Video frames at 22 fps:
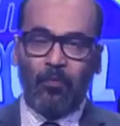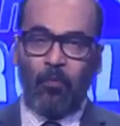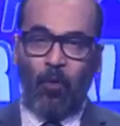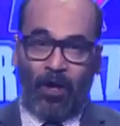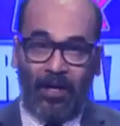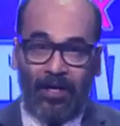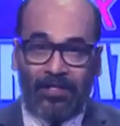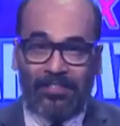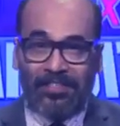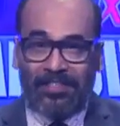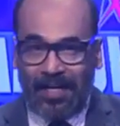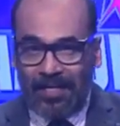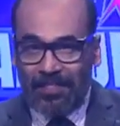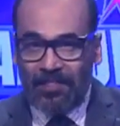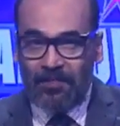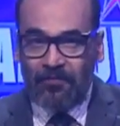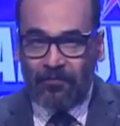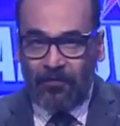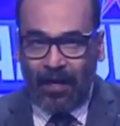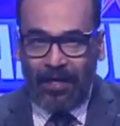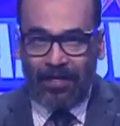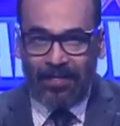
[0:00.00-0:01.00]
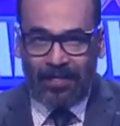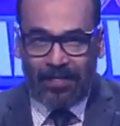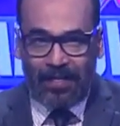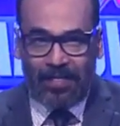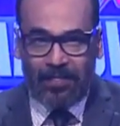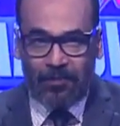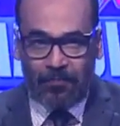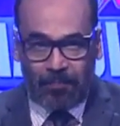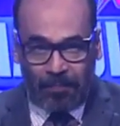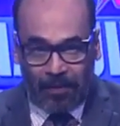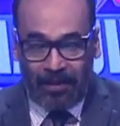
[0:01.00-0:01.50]
what a tense fight it
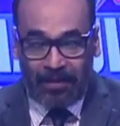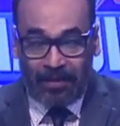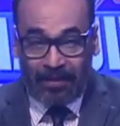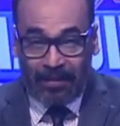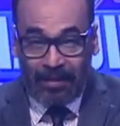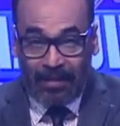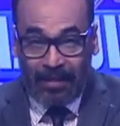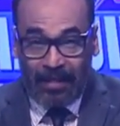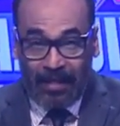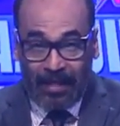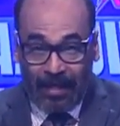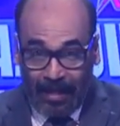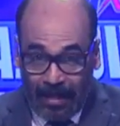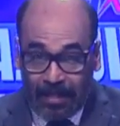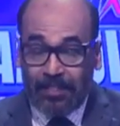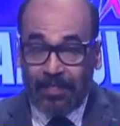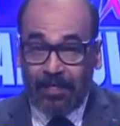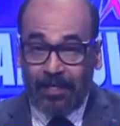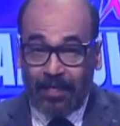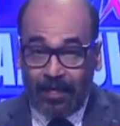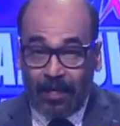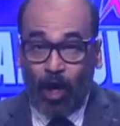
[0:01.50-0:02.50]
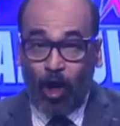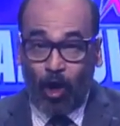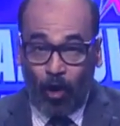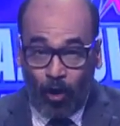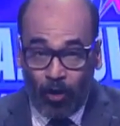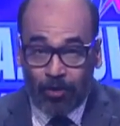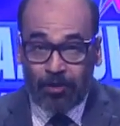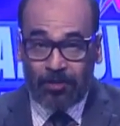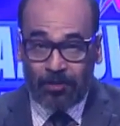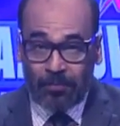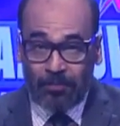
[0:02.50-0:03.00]
has been. Isn't it
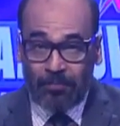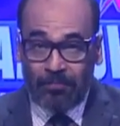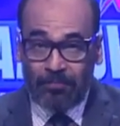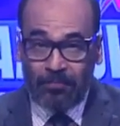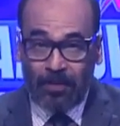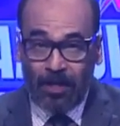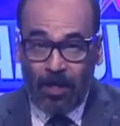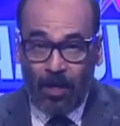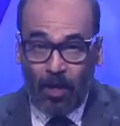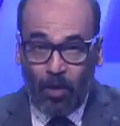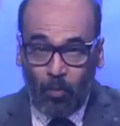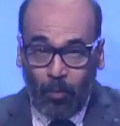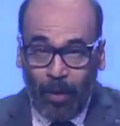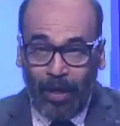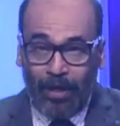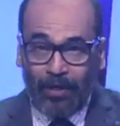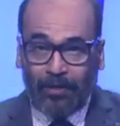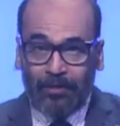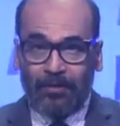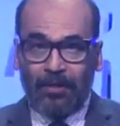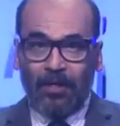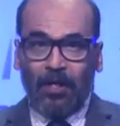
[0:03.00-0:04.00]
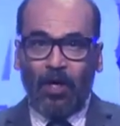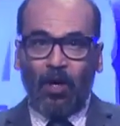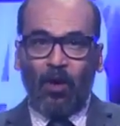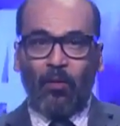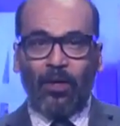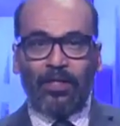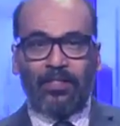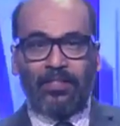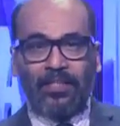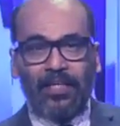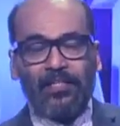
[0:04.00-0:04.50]
awesome? Well,
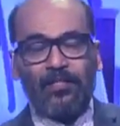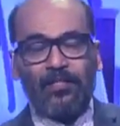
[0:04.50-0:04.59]
with